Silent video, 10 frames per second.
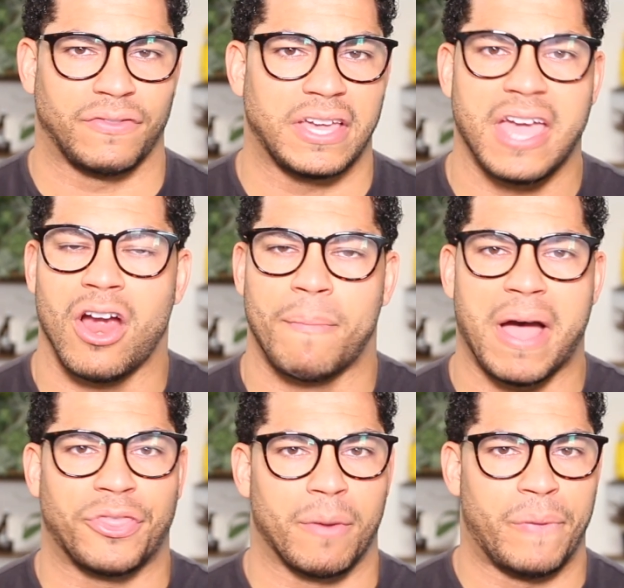They care
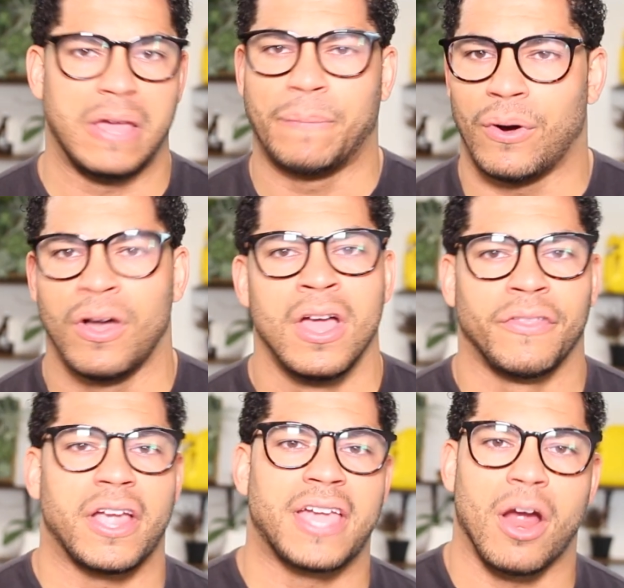about their people,
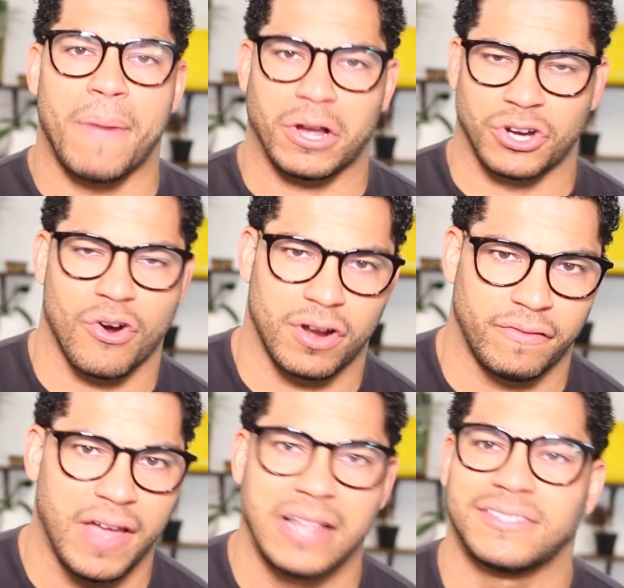they care about current
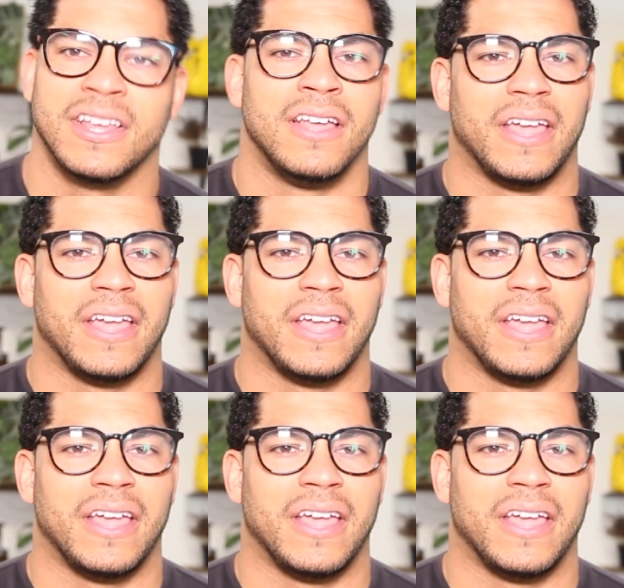events,